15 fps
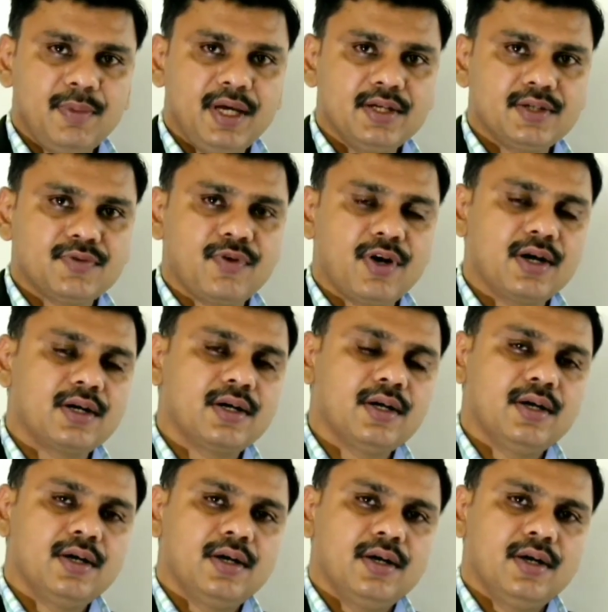means what?
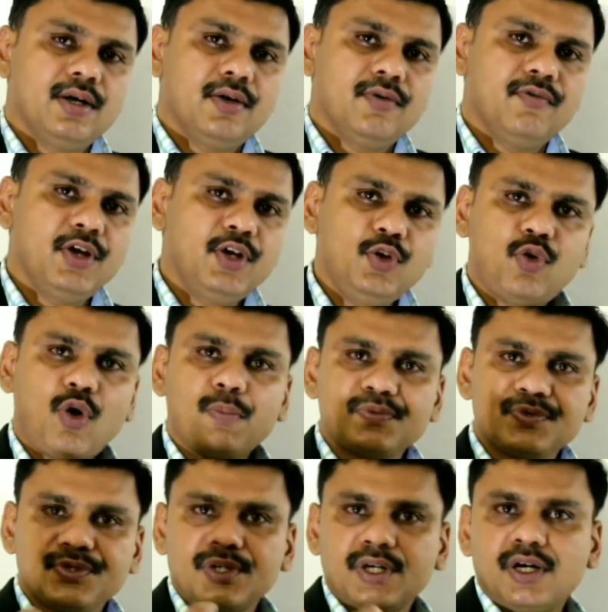When you
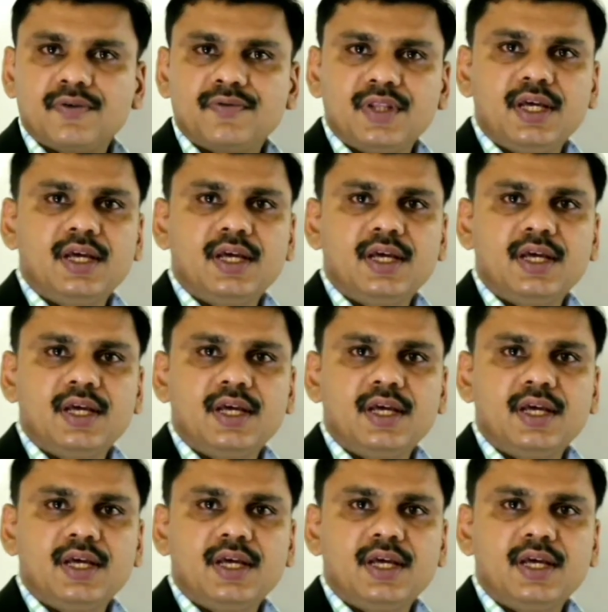observe